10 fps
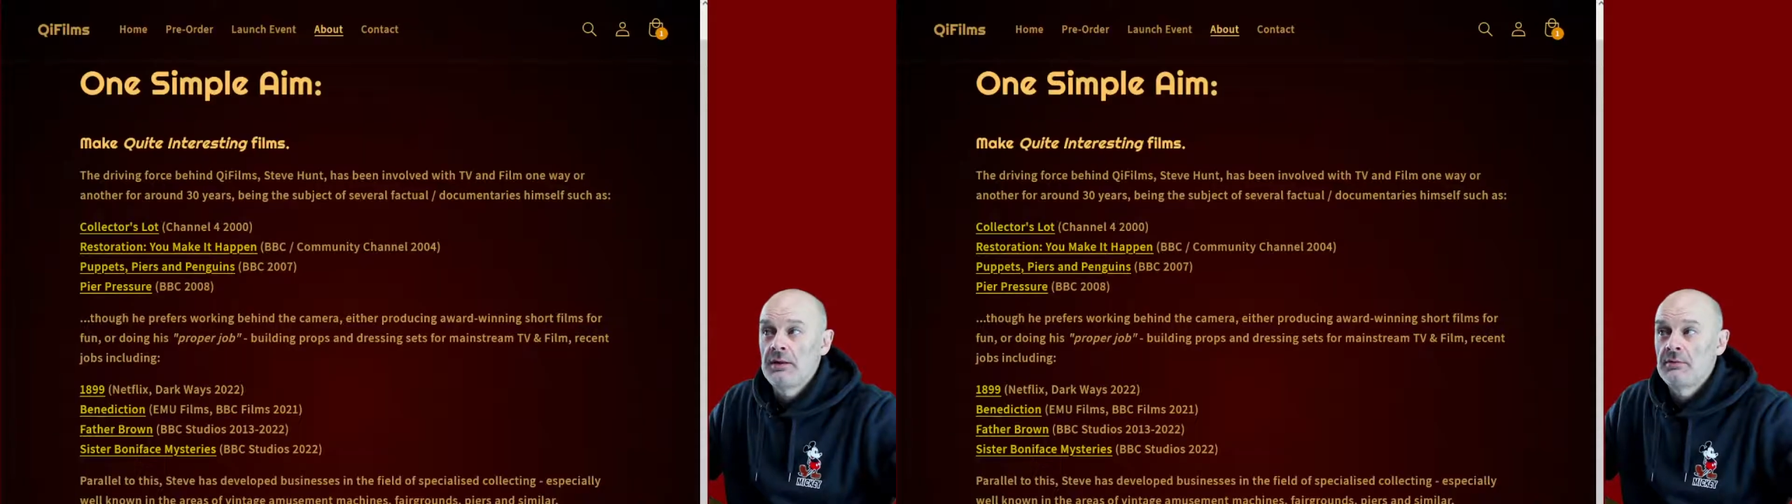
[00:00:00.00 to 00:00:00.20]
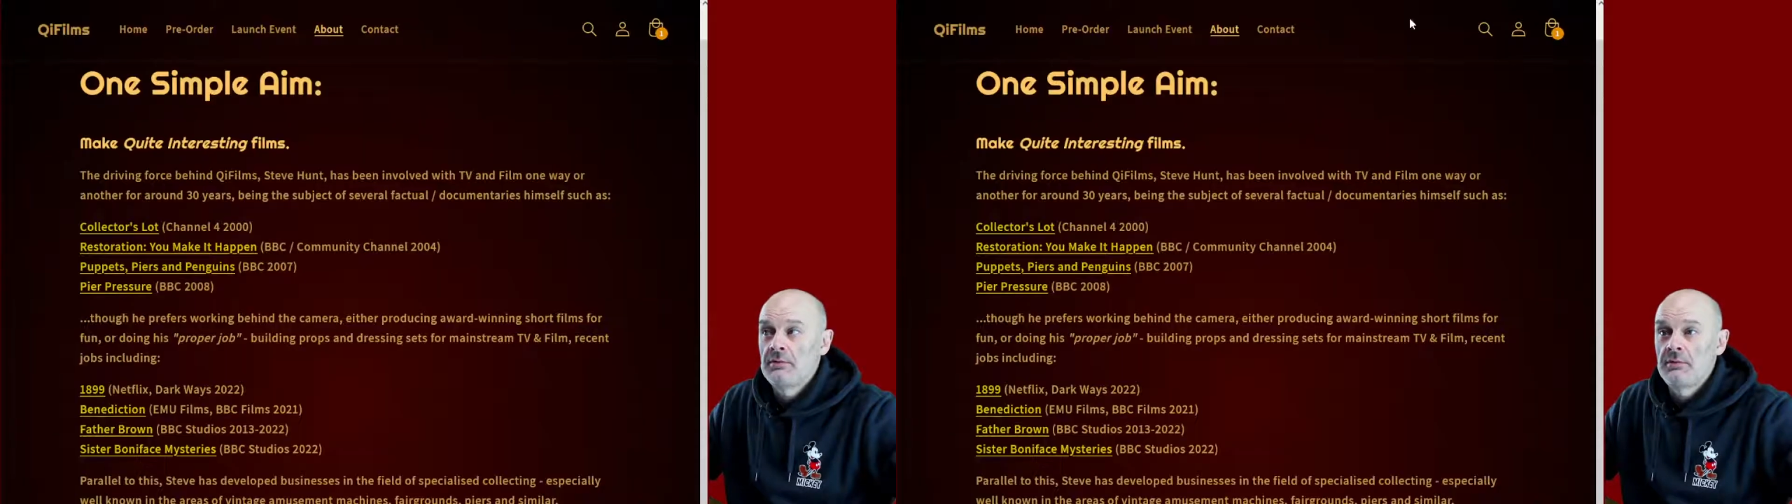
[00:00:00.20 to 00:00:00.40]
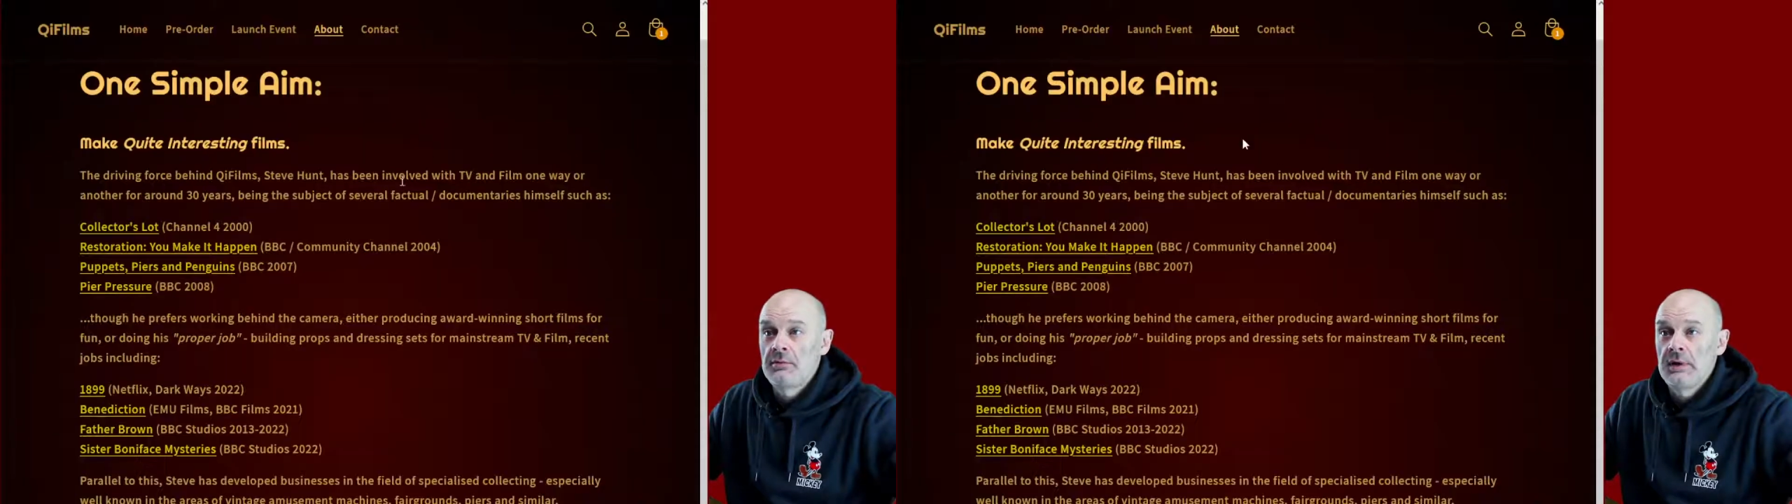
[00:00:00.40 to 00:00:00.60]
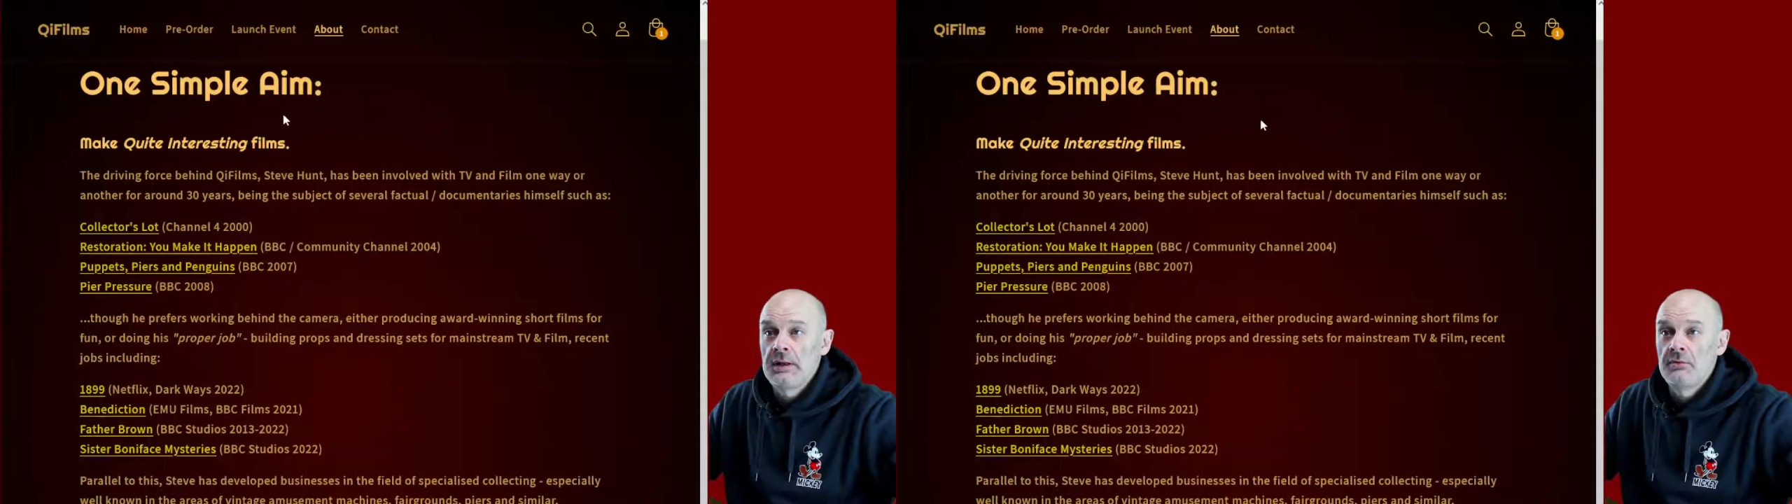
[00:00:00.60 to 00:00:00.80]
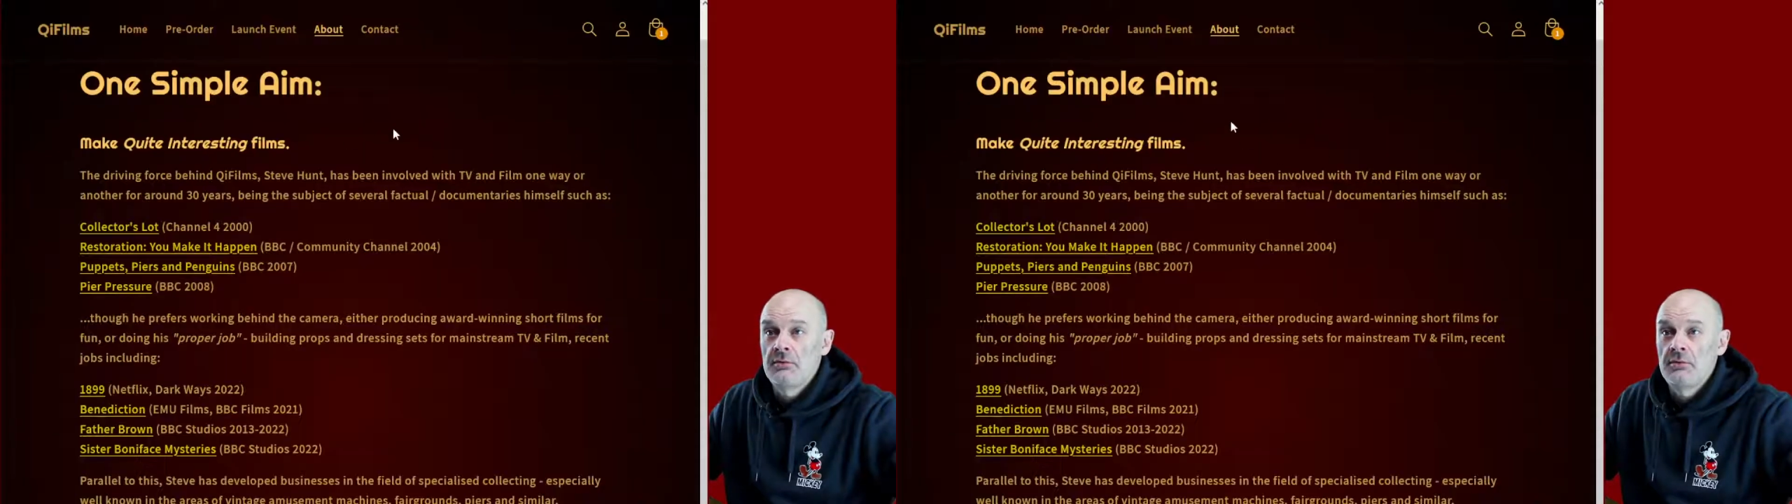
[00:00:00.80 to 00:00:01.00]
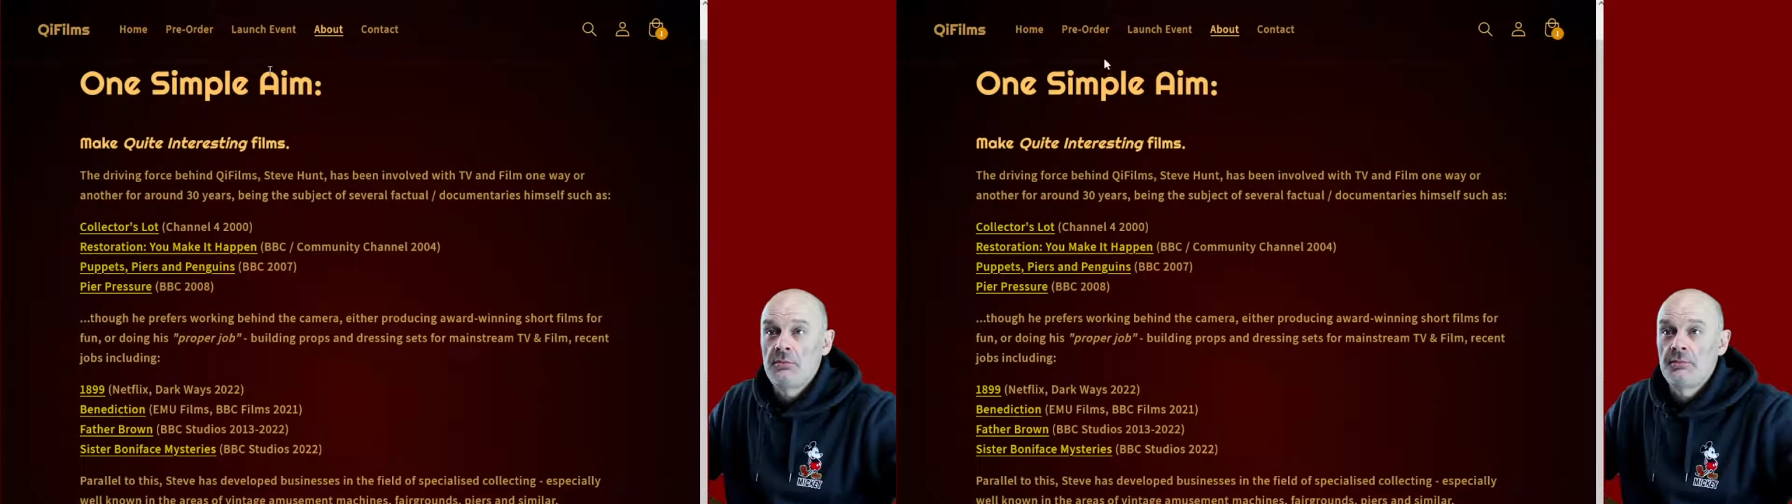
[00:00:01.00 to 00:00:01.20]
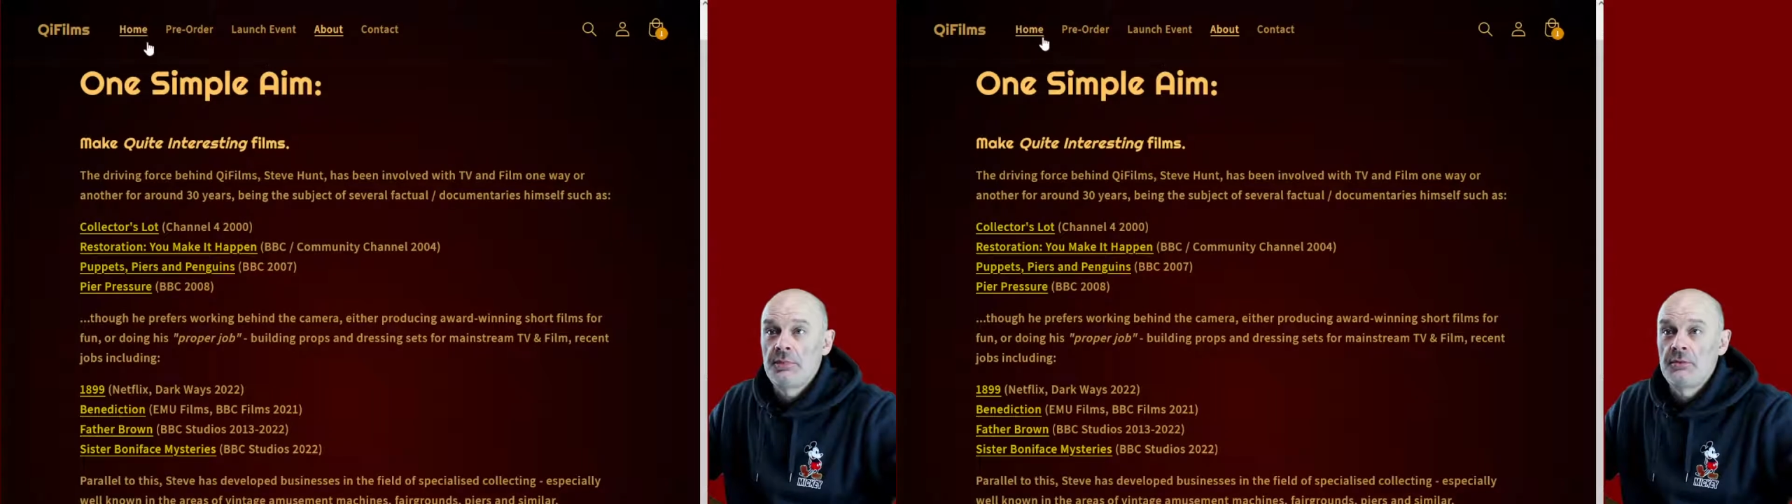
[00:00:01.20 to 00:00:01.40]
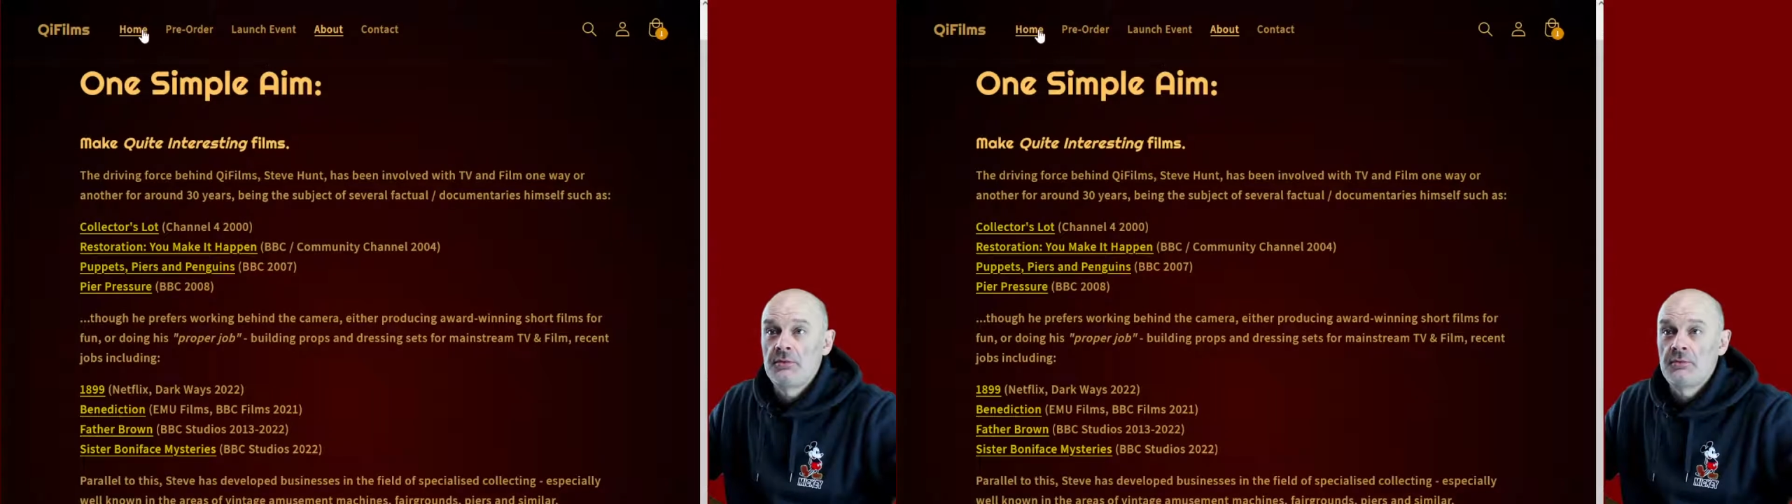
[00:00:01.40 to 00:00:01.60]
or on
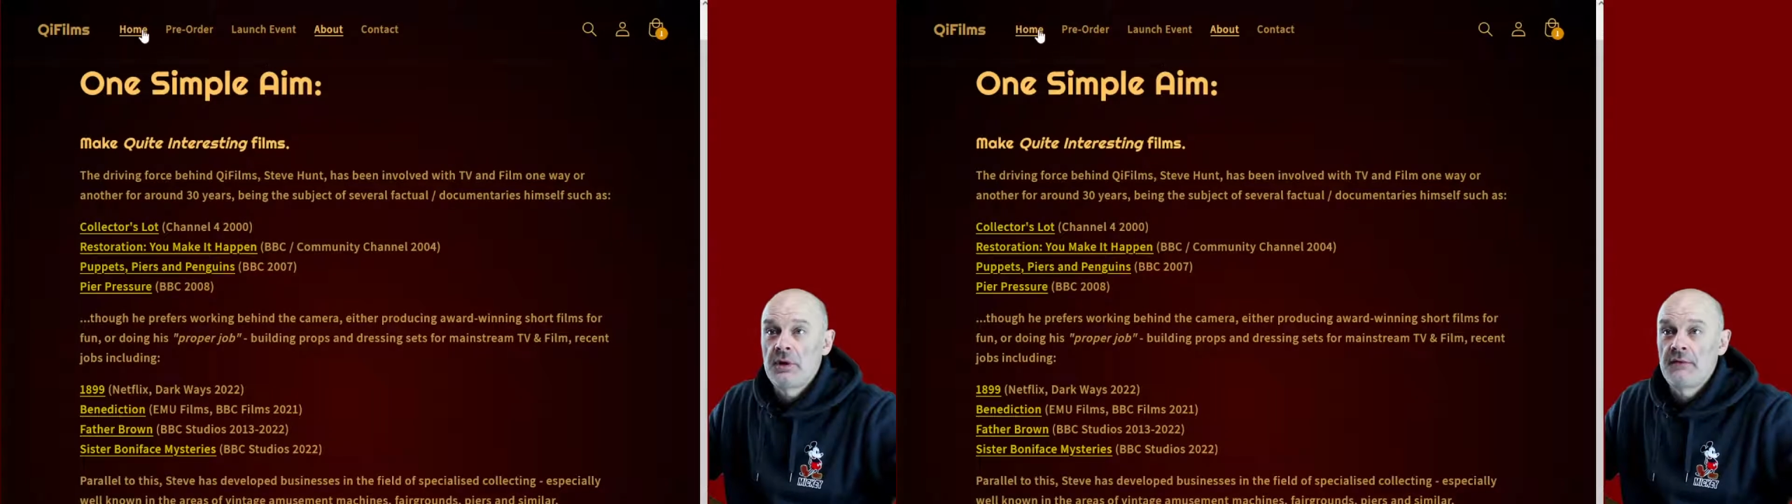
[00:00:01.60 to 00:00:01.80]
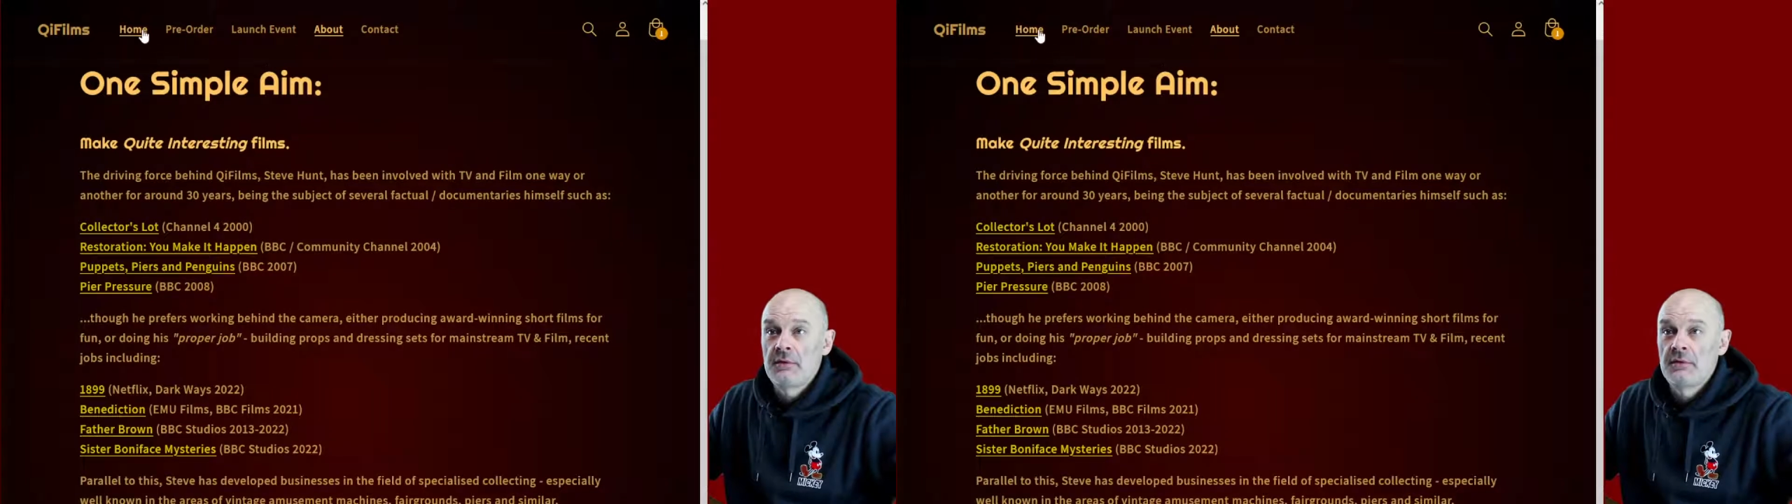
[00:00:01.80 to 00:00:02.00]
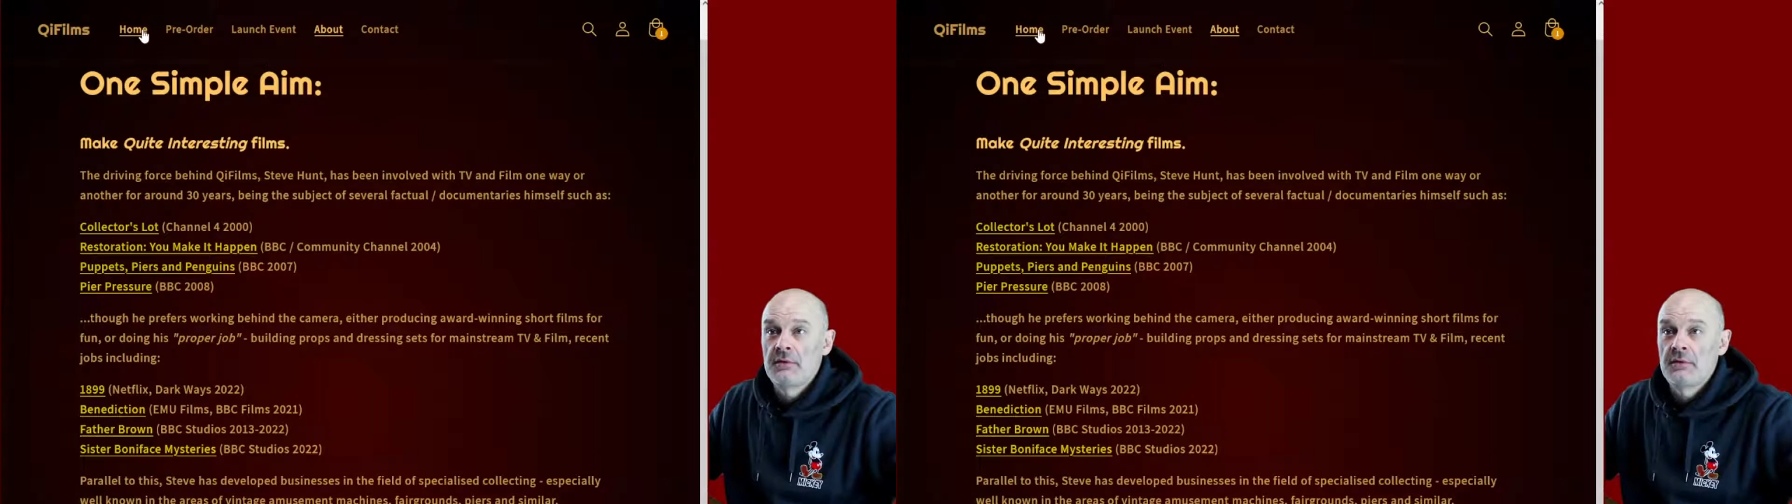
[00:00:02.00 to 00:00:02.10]
both or whatever.